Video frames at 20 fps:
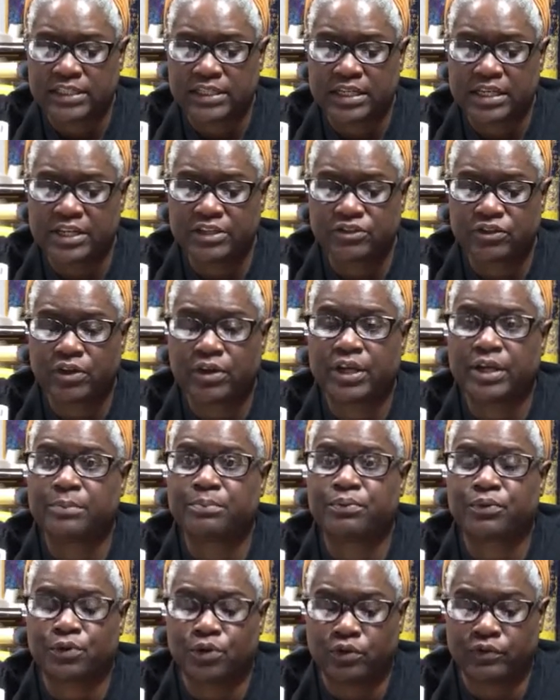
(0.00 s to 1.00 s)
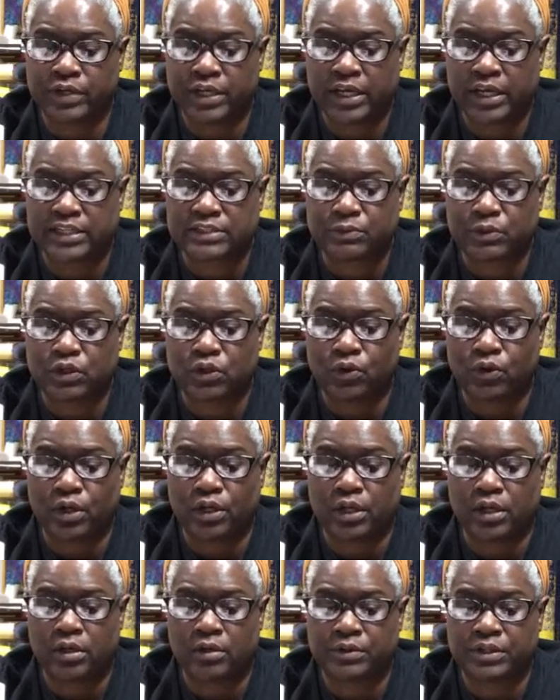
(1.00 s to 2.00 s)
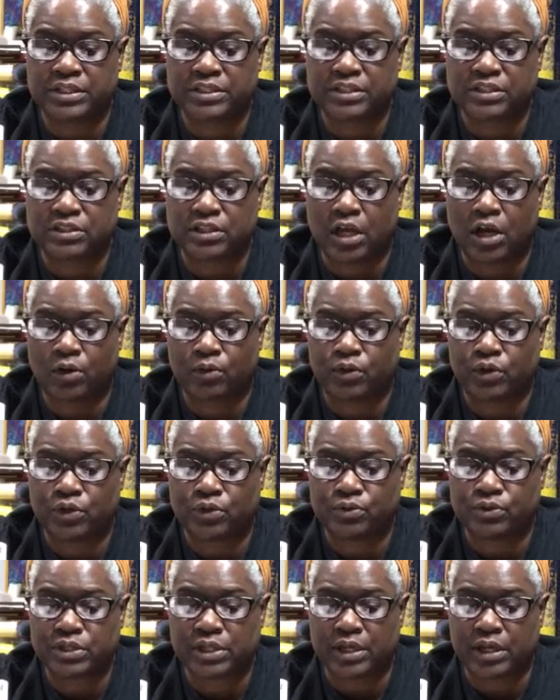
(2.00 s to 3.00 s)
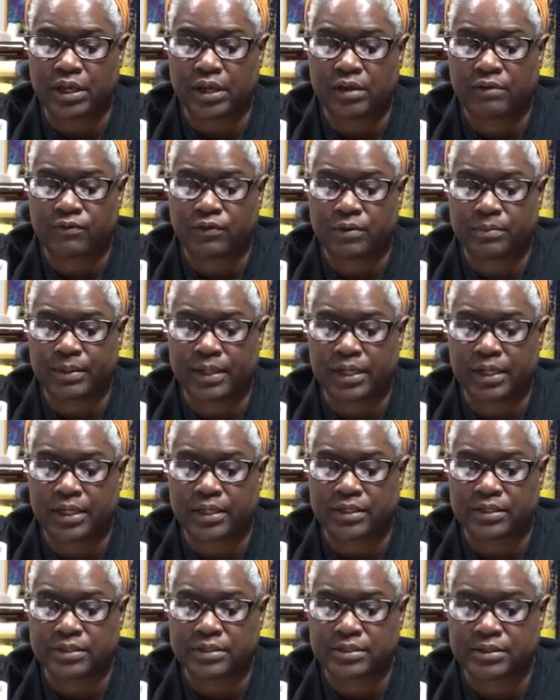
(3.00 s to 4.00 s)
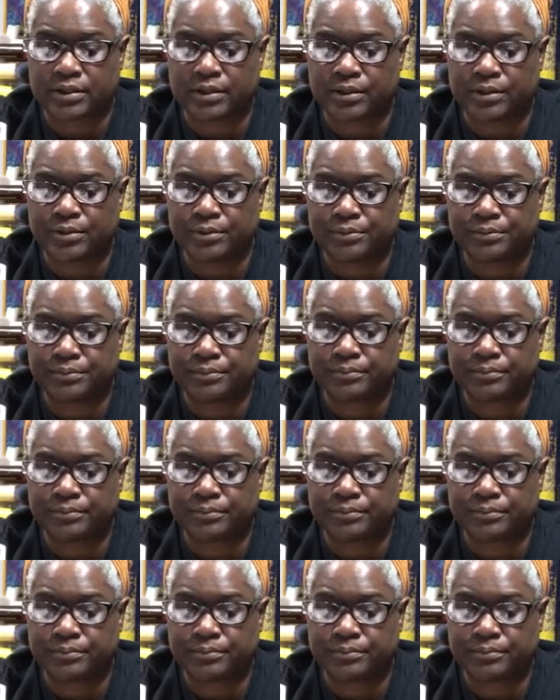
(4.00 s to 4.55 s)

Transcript: Things are improving as we go along. This is all new to everybody, so.